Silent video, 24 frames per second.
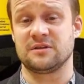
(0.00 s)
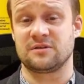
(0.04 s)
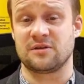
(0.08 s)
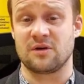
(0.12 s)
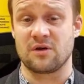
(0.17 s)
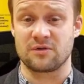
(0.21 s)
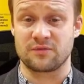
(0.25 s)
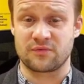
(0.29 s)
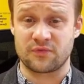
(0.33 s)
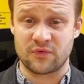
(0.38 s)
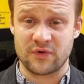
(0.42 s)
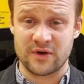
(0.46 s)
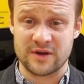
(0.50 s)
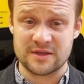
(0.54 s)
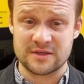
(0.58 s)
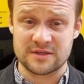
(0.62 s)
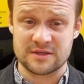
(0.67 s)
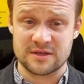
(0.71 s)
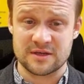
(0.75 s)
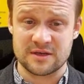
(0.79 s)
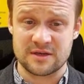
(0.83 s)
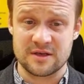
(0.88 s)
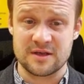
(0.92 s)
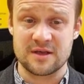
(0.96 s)

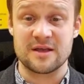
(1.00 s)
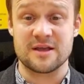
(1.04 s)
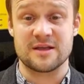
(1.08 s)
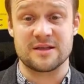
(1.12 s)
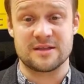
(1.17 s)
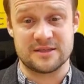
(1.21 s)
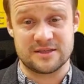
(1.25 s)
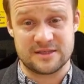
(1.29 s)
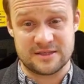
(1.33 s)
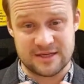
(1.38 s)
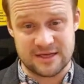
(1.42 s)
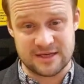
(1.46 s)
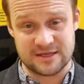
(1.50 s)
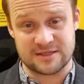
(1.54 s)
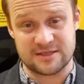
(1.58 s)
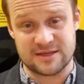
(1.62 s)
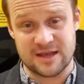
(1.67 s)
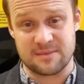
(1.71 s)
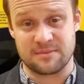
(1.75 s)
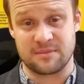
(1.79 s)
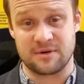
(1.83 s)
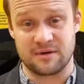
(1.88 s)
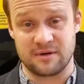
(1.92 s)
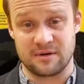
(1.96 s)
Conference this
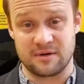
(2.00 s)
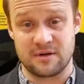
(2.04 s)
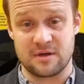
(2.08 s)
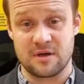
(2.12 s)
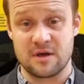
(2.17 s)
summer,